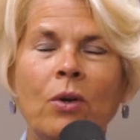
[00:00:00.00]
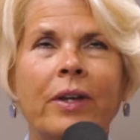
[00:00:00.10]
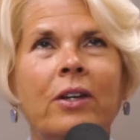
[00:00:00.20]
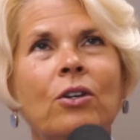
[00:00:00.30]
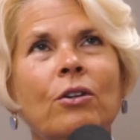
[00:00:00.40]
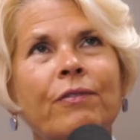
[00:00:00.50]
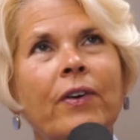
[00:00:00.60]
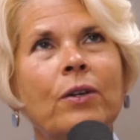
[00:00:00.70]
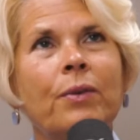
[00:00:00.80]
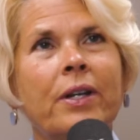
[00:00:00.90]
Well, in
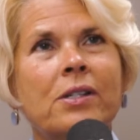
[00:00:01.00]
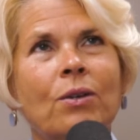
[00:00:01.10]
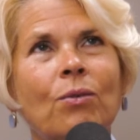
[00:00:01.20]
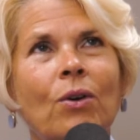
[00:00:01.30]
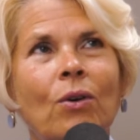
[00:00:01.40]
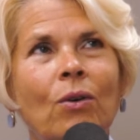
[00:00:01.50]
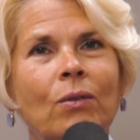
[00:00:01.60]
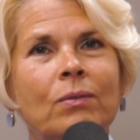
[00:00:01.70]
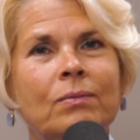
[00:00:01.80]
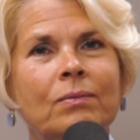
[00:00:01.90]
your fundraising
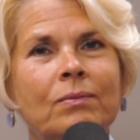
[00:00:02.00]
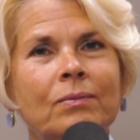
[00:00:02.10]
role,